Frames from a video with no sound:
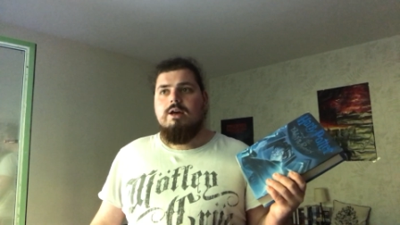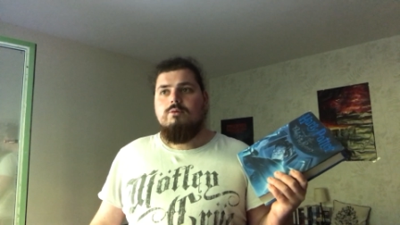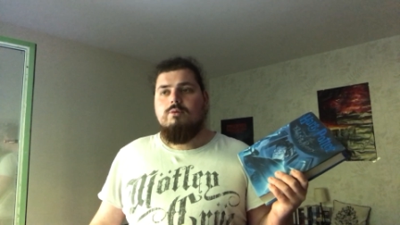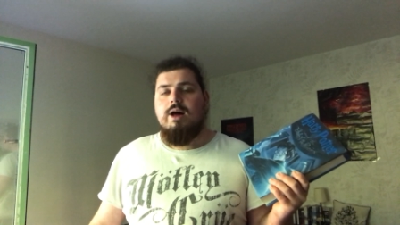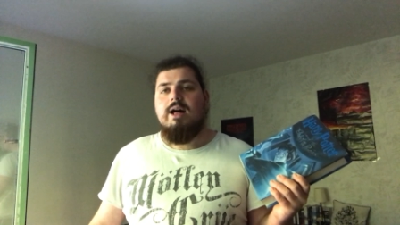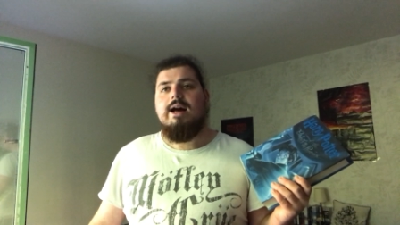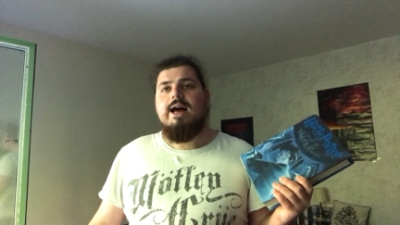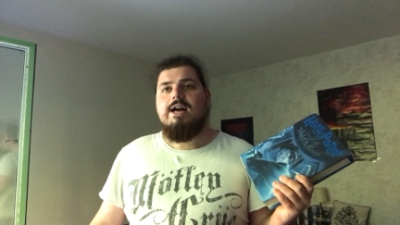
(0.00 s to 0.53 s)

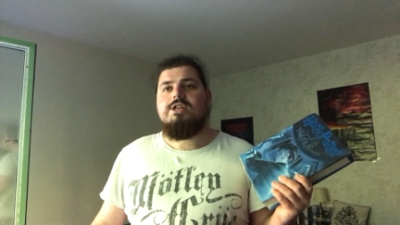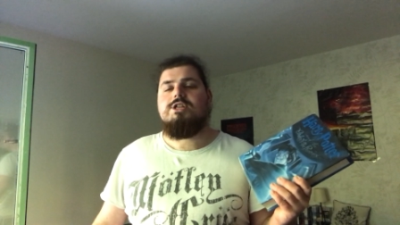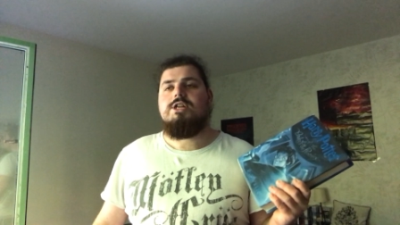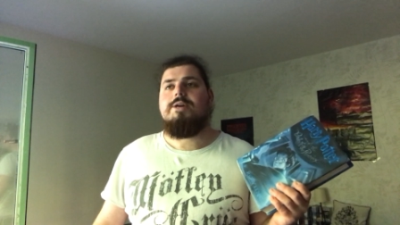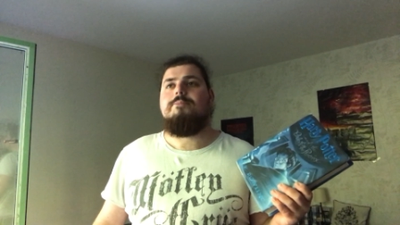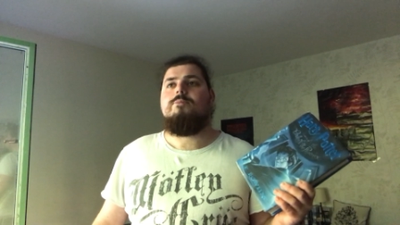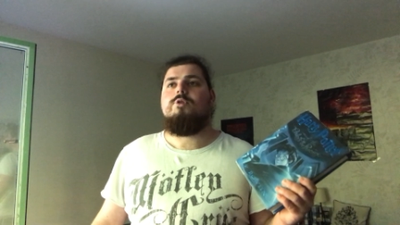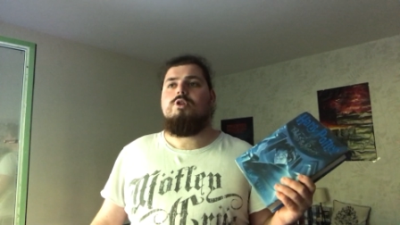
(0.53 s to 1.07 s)
Well,
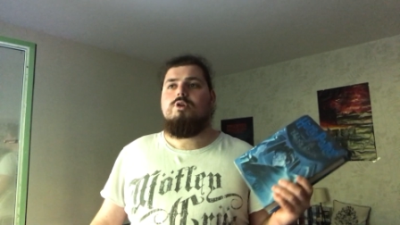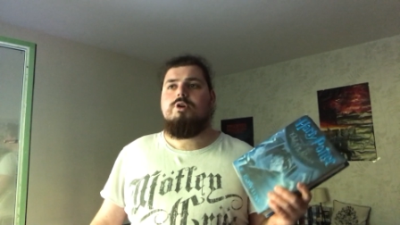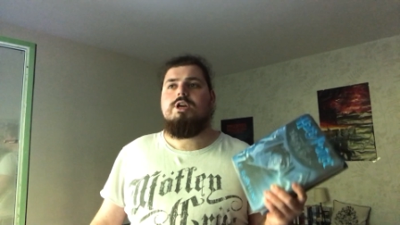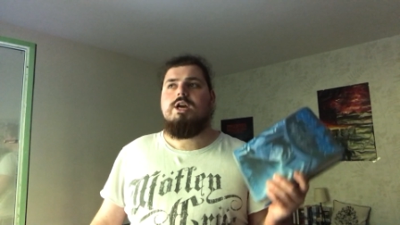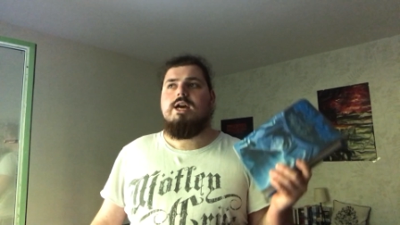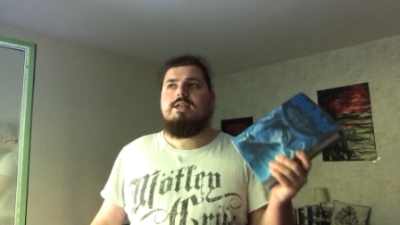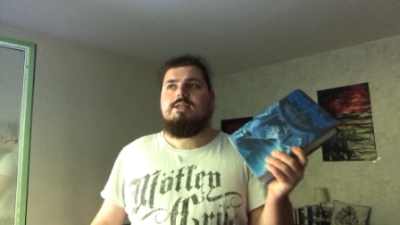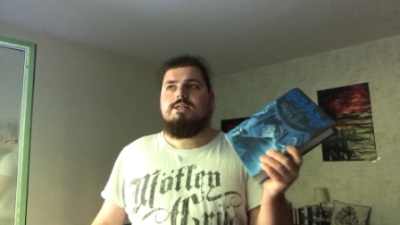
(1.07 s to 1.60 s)
actually,
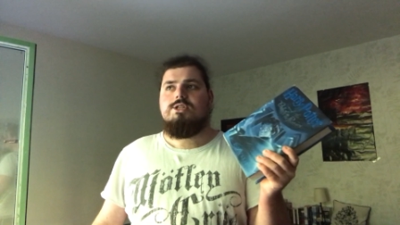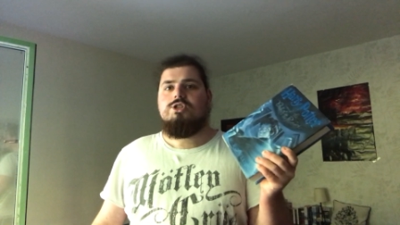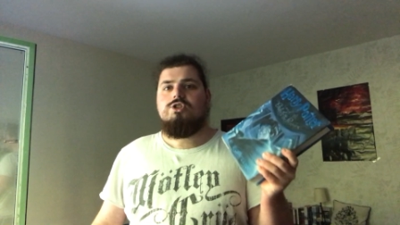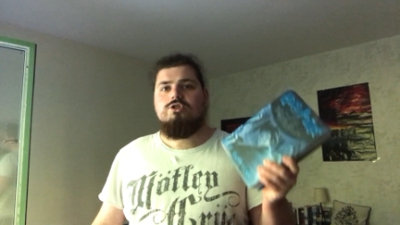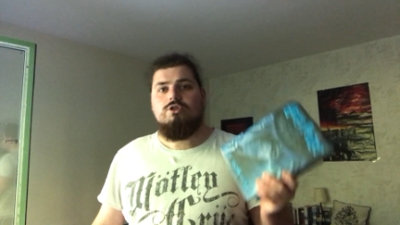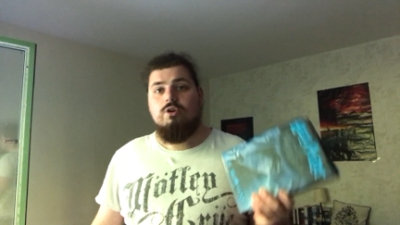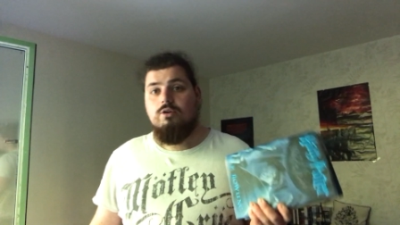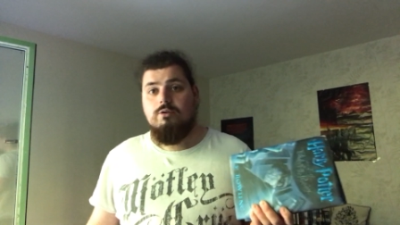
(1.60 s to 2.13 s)
looking at the
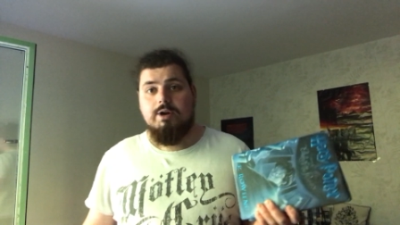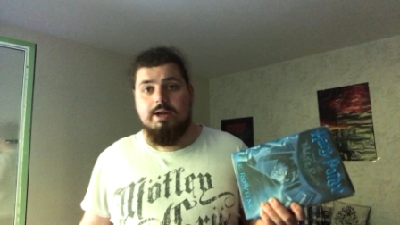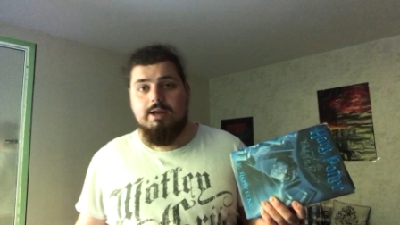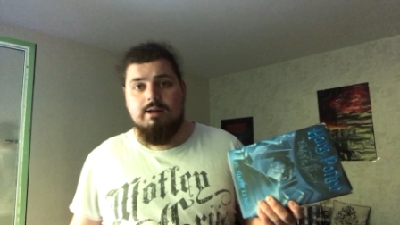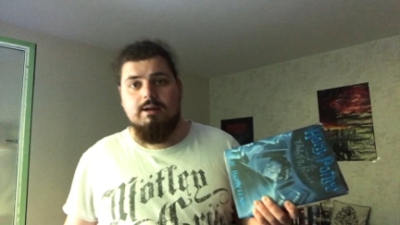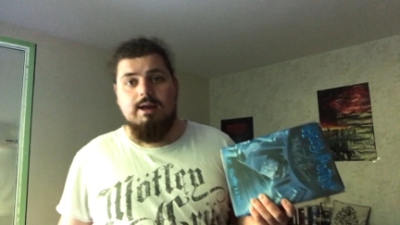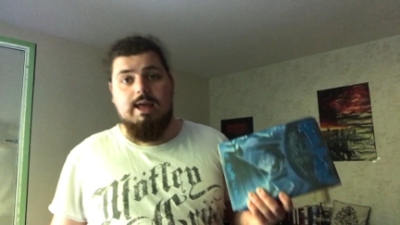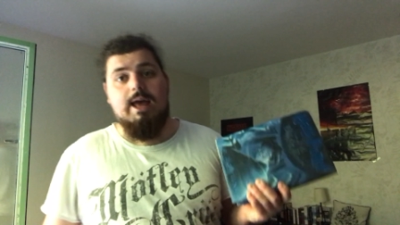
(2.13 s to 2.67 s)

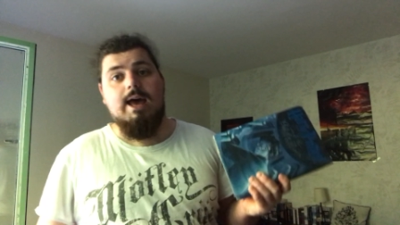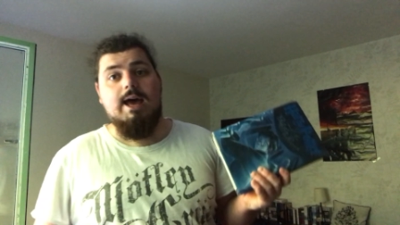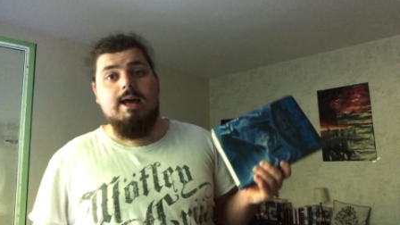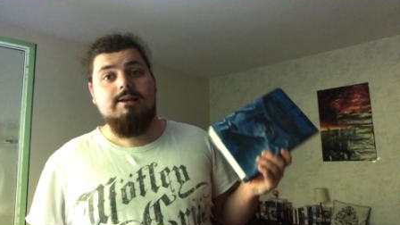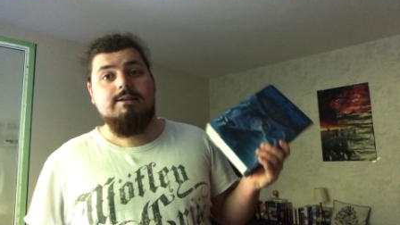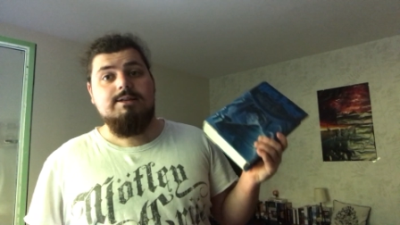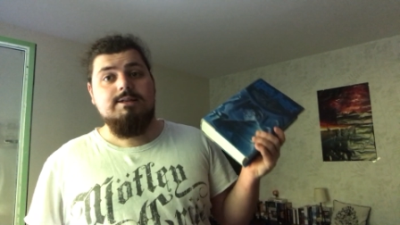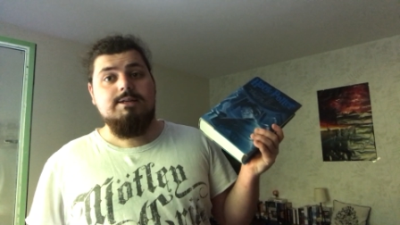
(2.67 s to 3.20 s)
story
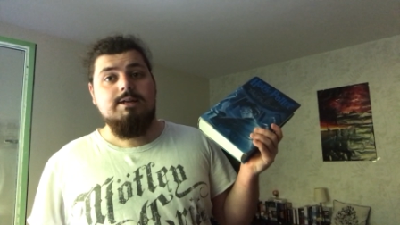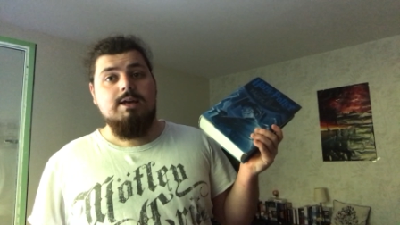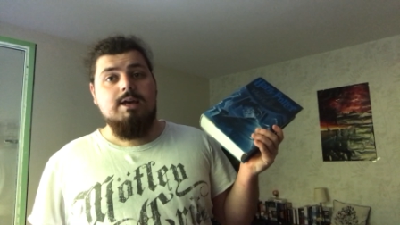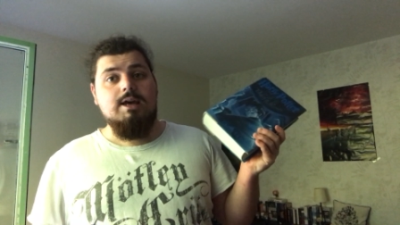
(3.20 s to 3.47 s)
and